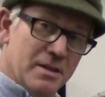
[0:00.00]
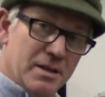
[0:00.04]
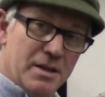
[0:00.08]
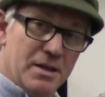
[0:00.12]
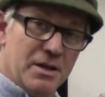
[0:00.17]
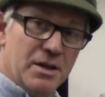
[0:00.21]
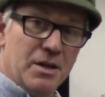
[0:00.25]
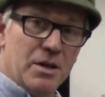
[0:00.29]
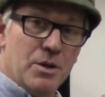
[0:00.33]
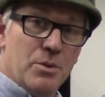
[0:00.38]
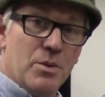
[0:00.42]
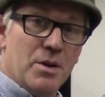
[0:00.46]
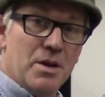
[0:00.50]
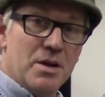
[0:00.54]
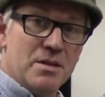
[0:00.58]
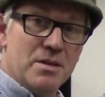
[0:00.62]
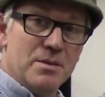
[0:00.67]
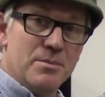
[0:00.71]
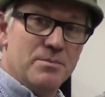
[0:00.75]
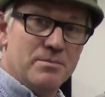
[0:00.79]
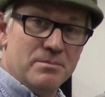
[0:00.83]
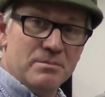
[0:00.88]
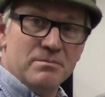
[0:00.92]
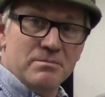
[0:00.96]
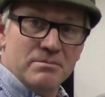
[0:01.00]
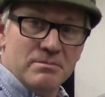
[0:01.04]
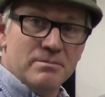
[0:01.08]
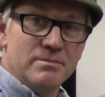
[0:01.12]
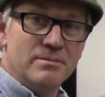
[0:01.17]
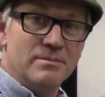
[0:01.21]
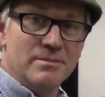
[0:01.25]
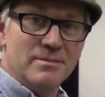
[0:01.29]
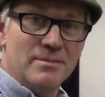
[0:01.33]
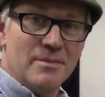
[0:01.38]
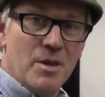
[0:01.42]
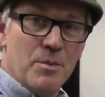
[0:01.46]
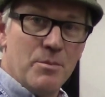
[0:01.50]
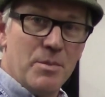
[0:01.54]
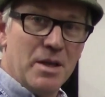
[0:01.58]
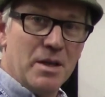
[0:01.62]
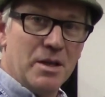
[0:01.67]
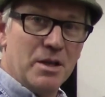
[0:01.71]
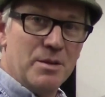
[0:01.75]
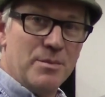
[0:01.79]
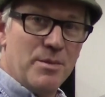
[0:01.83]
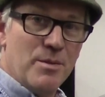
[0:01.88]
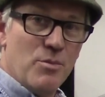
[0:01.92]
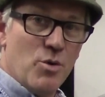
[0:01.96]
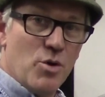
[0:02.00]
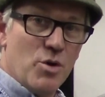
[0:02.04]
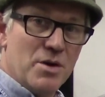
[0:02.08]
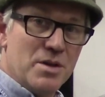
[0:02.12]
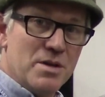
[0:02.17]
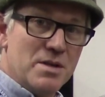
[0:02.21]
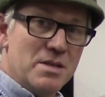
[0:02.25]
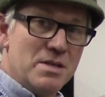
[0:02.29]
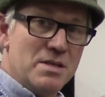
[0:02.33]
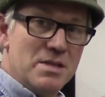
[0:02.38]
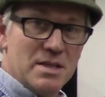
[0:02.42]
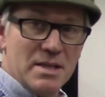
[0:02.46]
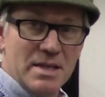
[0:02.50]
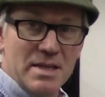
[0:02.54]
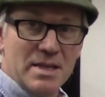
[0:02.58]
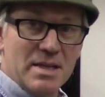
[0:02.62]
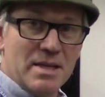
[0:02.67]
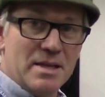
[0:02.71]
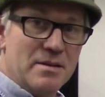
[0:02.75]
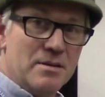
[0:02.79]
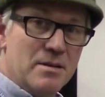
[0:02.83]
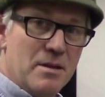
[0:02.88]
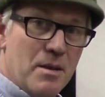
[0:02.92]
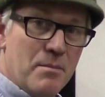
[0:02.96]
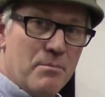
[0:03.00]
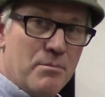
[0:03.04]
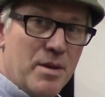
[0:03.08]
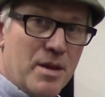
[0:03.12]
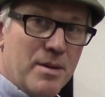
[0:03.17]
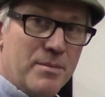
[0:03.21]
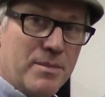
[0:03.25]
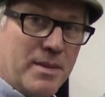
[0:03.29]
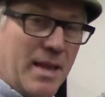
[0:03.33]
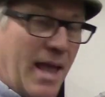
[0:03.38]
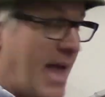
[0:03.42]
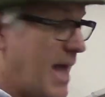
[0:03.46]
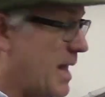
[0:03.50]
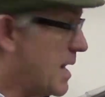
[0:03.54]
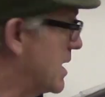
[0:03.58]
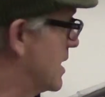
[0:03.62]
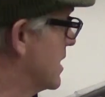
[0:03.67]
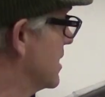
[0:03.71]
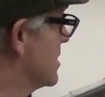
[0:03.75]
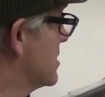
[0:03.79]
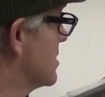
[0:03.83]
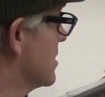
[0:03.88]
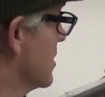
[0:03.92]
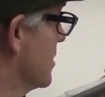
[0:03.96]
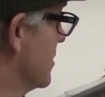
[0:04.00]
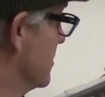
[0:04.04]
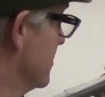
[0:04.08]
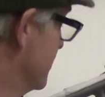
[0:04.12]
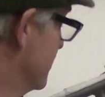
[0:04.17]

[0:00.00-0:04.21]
You know, you want it to be a little bit more sleek and pimped daddy. So